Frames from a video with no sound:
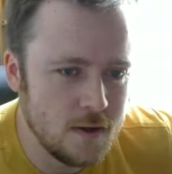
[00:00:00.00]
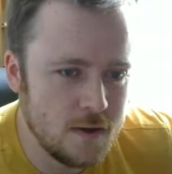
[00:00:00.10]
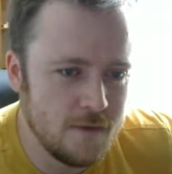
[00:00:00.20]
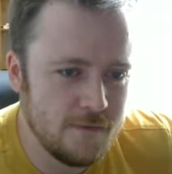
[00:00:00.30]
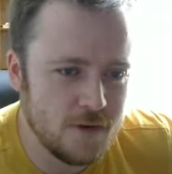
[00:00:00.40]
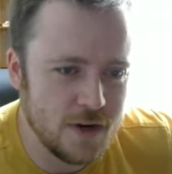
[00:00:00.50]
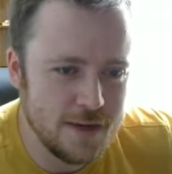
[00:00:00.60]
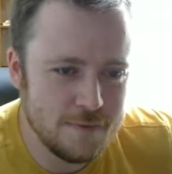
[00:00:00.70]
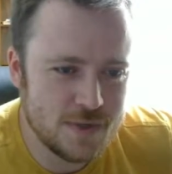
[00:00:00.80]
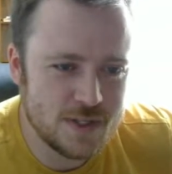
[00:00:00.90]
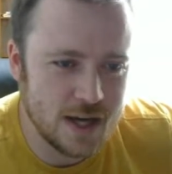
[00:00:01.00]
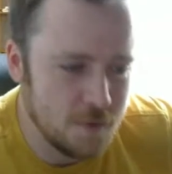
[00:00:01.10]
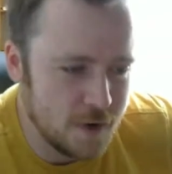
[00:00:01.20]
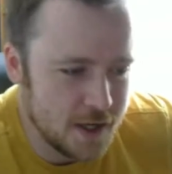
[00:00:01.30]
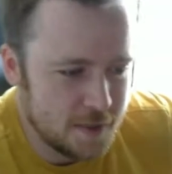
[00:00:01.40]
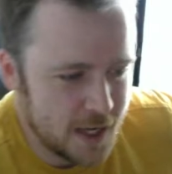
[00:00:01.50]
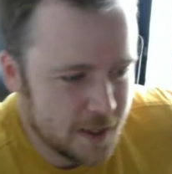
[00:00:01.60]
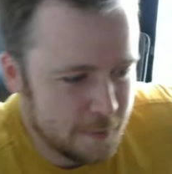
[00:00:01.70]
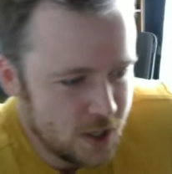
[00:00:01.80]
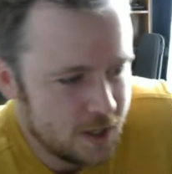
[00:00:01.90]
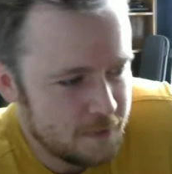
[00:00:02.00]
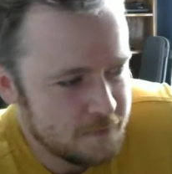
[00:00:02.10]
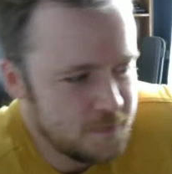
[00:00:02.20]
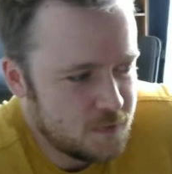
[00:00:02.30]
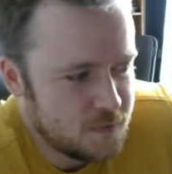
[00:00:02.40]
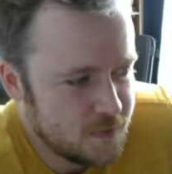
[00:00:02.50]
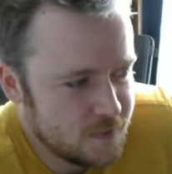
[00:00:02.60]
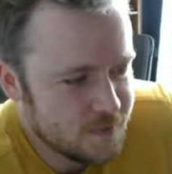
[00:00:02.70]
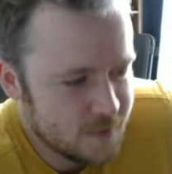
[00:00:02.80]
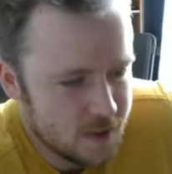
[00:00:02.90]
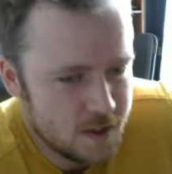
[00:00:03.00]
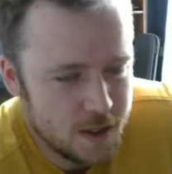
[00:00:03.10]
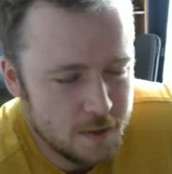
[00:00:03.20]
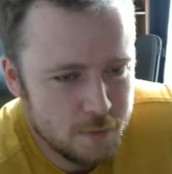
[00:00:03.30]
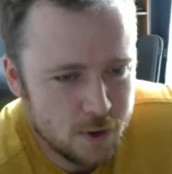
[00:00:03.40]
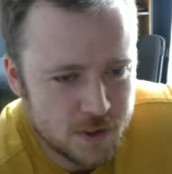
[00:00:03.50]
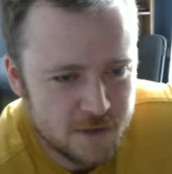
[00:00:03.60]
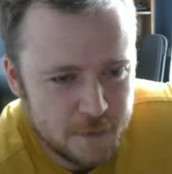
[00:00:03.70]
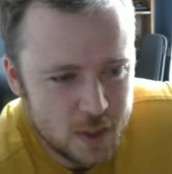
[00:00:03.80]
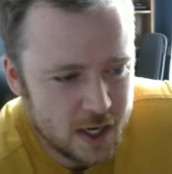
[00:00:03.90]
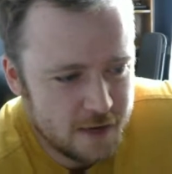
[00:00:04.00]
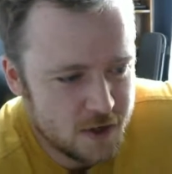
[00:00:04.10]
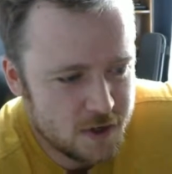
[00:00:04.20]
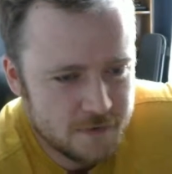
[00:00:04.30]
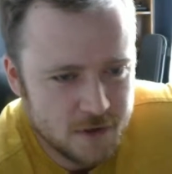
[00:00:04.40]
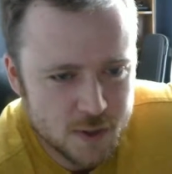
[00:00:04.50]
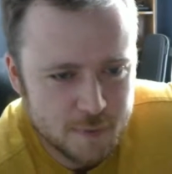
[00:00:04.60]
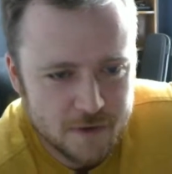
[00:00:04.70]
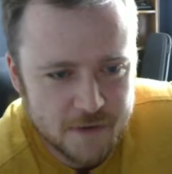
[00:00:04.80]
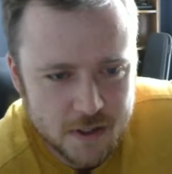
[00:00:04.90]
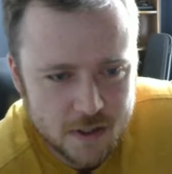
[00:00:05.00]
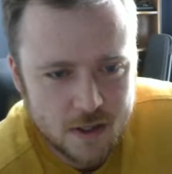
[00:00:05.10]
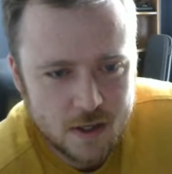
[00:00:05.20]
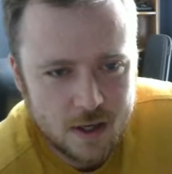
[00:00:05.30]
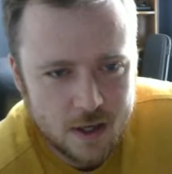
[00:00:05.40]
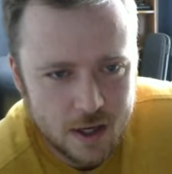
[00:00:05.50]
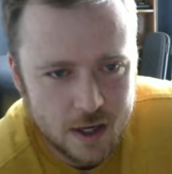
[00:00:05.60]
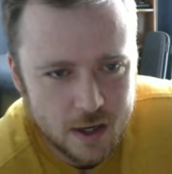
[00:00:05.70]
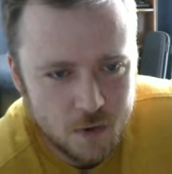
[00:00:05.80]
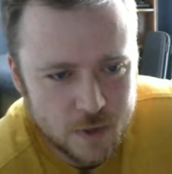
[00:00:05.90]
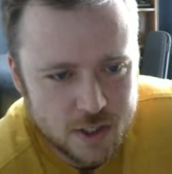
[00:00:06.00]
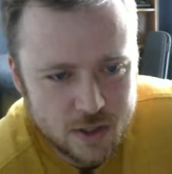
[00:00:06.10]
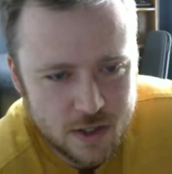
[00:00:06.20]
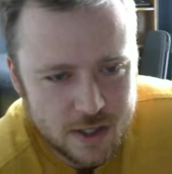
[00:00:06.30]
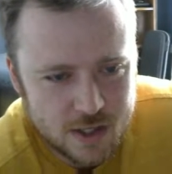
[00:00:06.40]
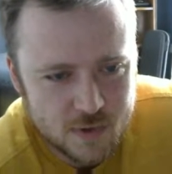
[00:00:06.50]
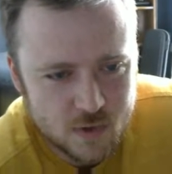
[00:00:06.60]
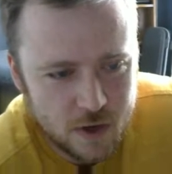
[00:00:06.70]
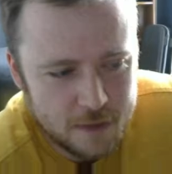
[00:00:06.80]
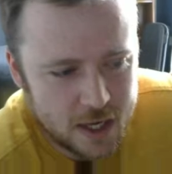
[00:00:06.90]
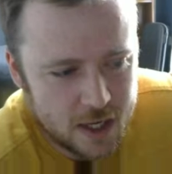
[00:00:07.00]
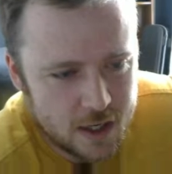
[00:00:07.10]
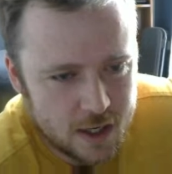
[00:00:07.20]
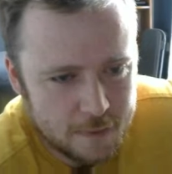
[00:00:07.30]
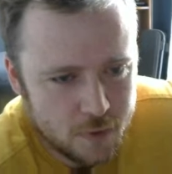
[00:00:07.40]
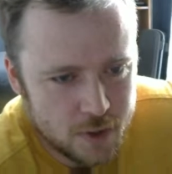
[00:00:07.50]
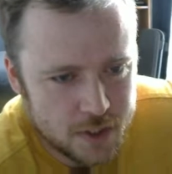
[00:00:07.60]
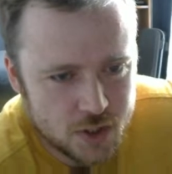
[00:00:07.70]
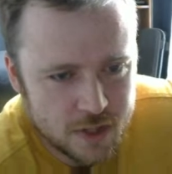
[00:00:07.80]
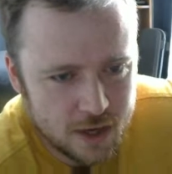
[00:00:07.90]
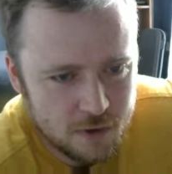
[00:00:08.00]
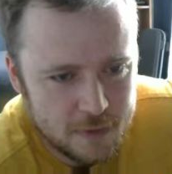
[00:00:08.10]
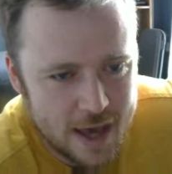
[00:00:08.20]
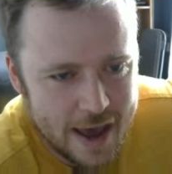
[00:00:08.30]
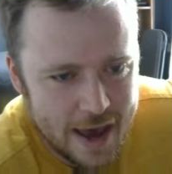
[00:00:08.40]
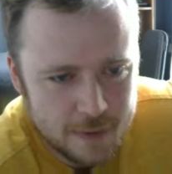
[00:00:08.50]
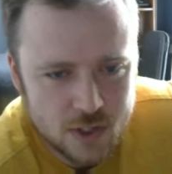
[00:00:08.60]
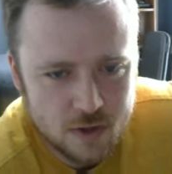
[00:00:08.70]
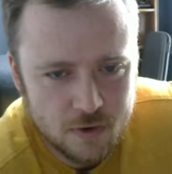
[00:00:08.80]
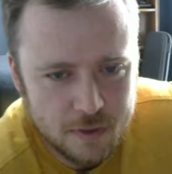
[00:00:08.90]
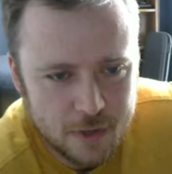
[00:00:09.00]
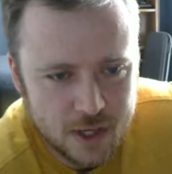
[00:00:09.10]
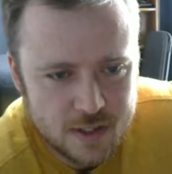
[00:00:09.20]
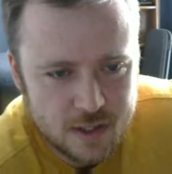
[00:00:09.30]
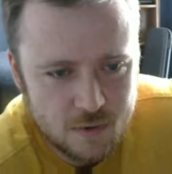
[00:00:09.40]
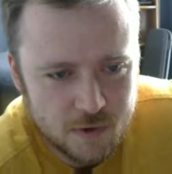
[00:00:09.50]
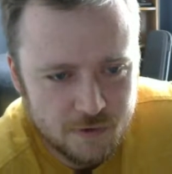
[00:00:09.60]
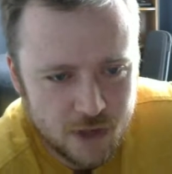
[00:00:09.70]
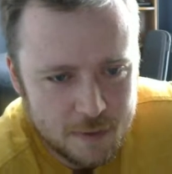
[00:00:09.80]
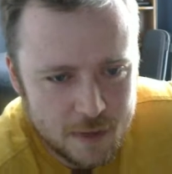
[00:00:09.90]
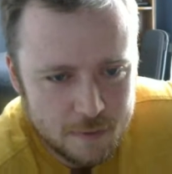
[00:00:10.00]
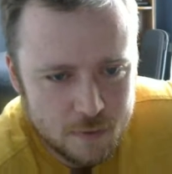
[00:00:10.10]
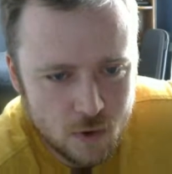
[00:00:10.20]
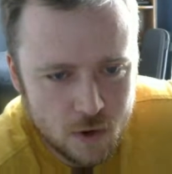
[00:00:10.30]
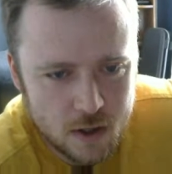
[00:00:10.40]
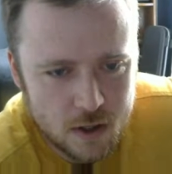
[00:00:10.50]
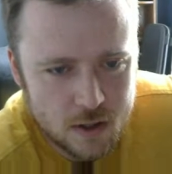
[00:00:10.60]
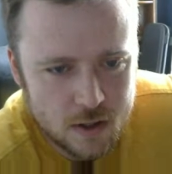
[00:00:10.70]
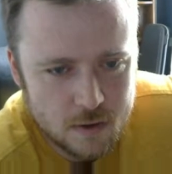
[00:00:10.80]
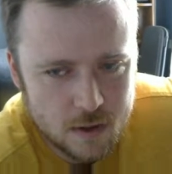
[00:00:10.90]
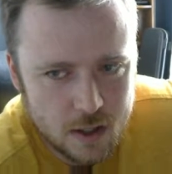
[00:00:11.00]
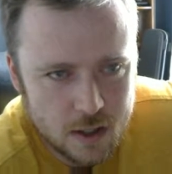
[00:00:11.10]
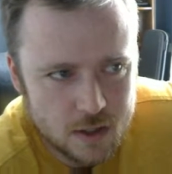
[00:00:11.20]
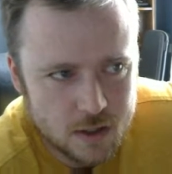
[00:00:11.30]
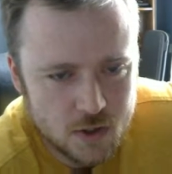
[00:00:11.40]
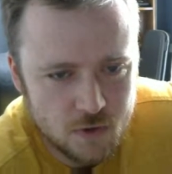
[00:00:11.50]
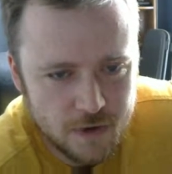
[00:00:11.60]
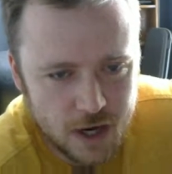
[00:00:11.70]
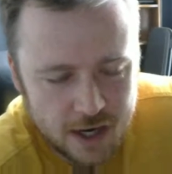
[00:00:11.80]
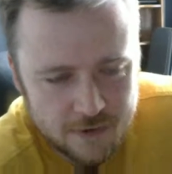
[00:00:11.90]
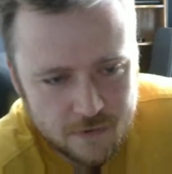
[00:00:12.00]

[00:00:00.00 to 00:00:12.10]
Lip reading: for Imps, I wanted to make a pun. Impulsive behavior feels perfect. Originally, this was 1 mana. I'm pretty sure that would be absolutely busted with Flame Imp or the 2/5.